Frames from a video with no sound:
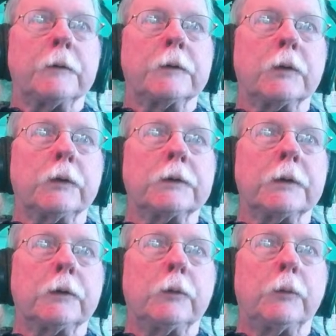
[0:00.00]
looks a
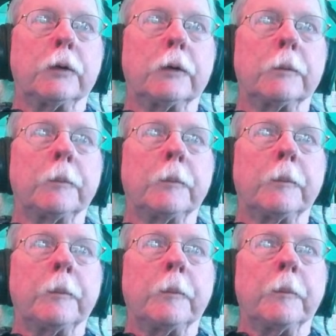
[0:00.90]
little more
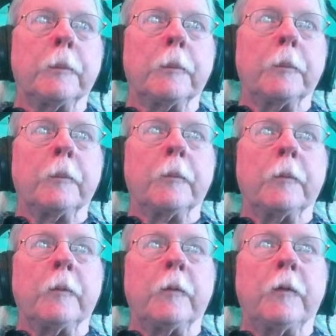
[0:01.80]

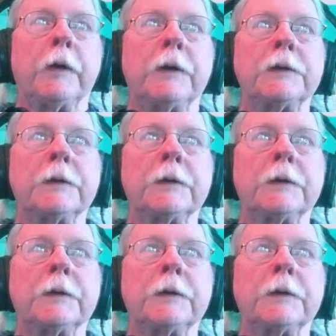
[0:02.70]
finished.